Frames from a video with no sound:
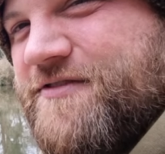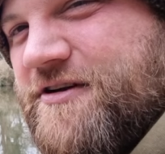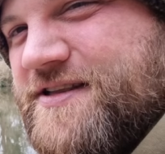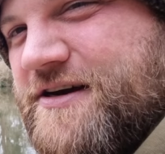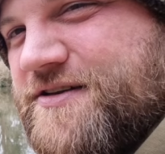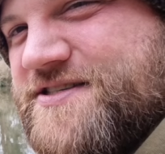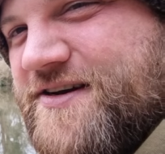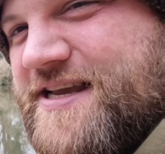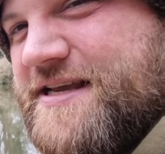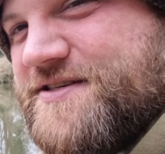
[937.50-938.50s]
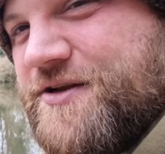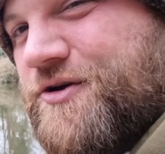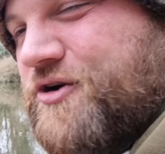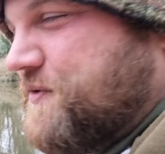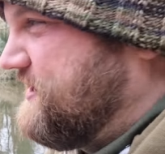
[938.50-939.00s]
they're a darn sight easier to
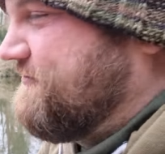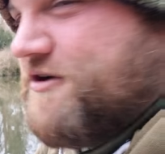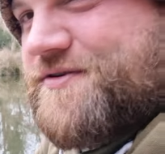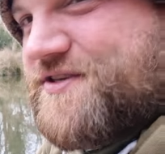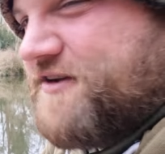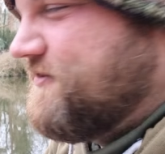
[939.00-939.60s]
hook when they're frozen,